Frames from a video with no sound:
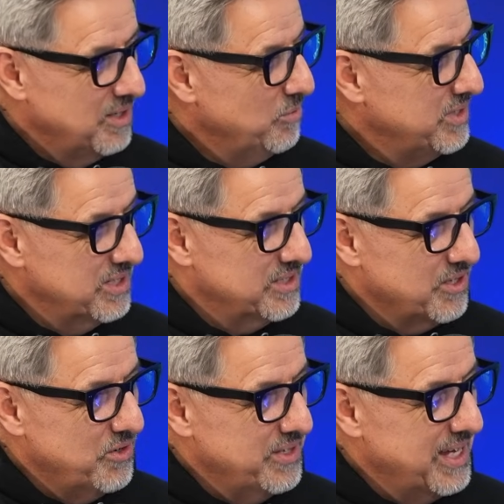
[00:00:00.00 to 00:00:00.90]
we just
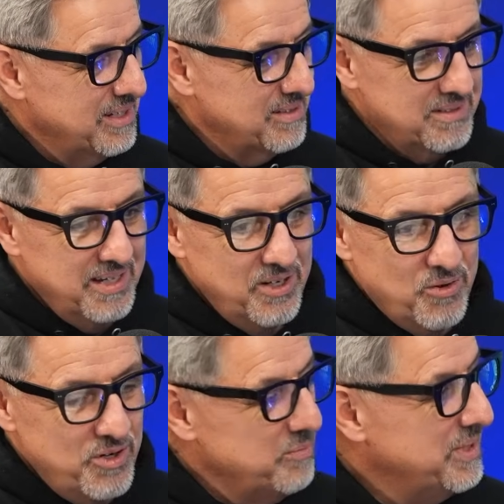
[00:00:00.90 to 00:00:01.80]
learned that in
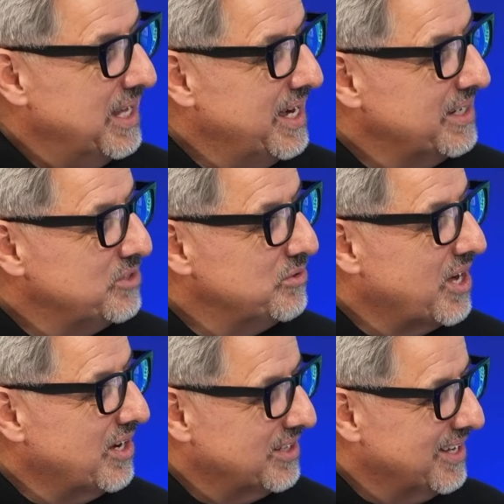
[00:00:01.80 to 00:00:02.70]
order to be liked, you
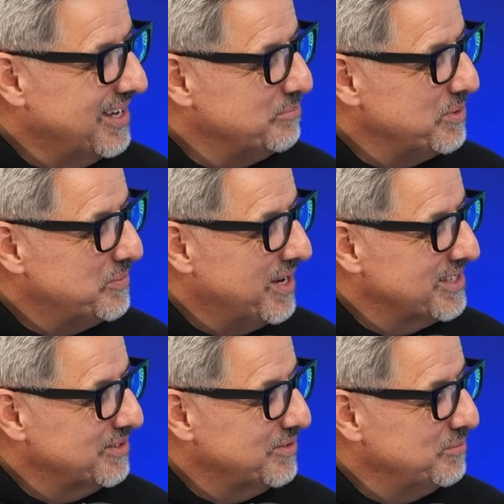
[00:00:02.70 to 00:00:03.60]
talk a lot and be
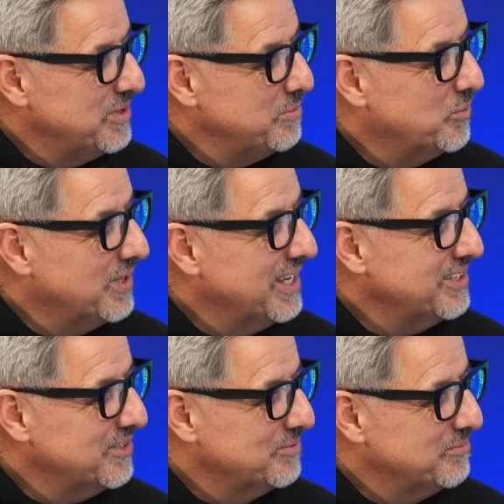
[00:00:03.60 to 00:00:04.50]
positive and people will like
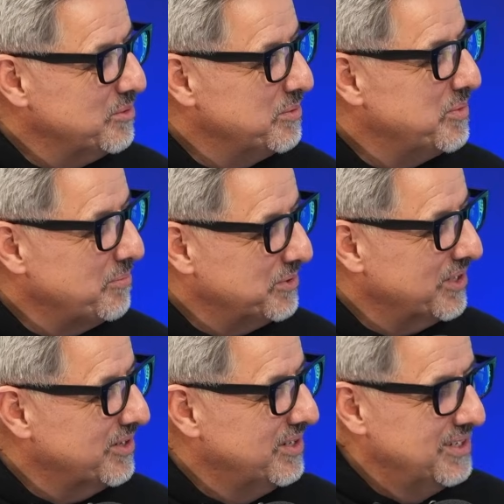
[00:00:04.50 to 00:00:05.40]
you. You'll be popular.